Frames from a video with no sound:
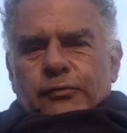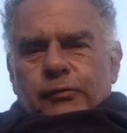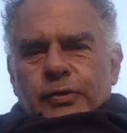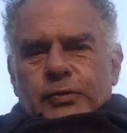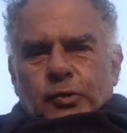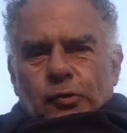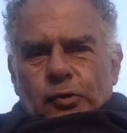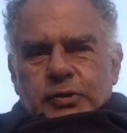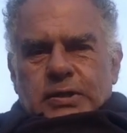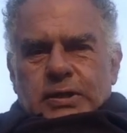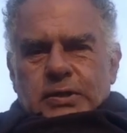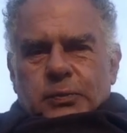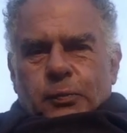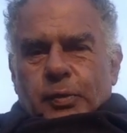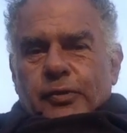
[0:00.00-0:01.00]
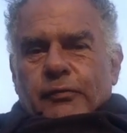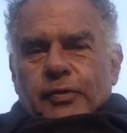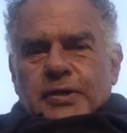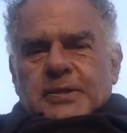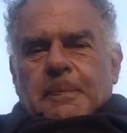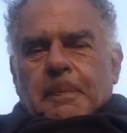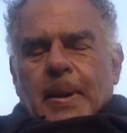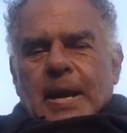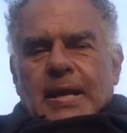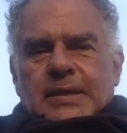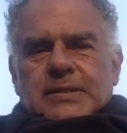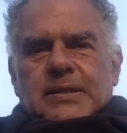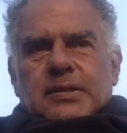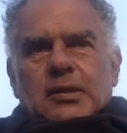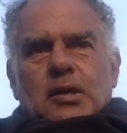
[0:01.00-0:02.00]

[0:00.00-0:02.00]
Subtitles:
resources with respect,